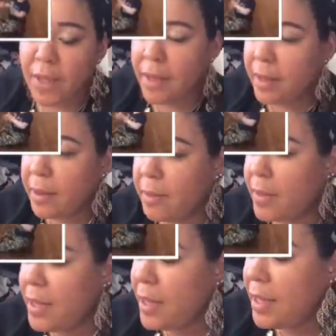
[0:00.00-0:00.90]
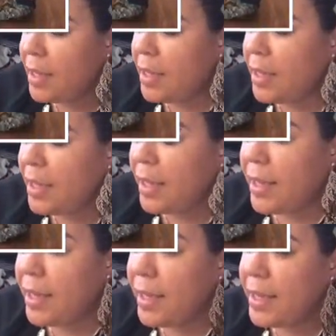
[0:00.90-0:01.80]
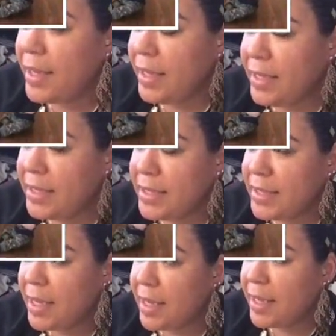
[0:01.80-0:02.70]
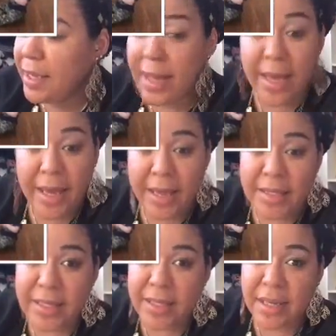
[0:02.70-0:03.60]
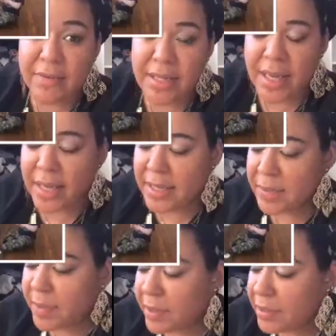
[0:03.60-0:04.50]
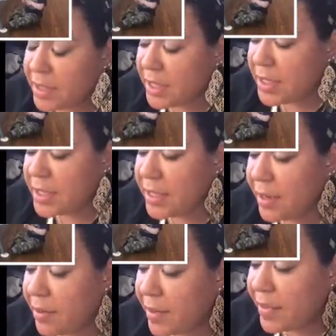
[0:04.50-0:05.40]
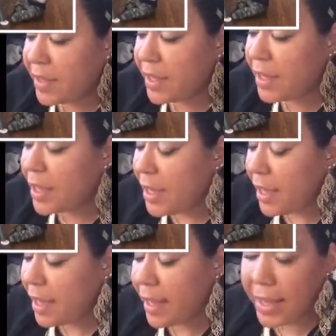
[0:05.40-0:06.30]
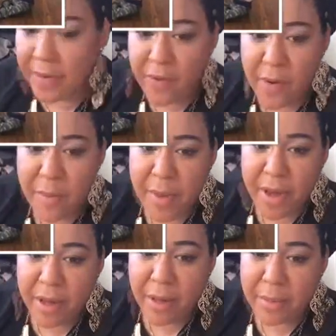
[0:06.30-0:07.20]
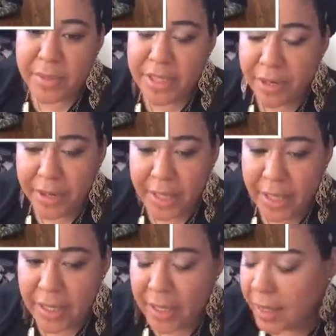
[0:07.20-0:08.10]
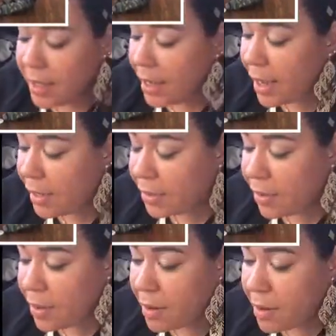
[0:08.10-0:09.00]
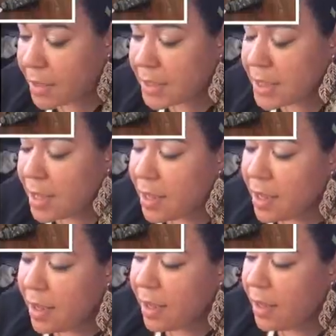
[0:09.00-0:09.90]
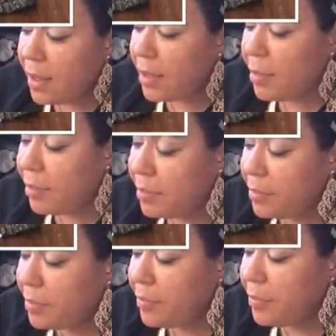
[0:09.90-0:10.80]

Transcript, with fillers: Um, he eats uh, eggs. He loves eggs. Put a little cheese in there with it. I give them um, turkey, hot dogs, um,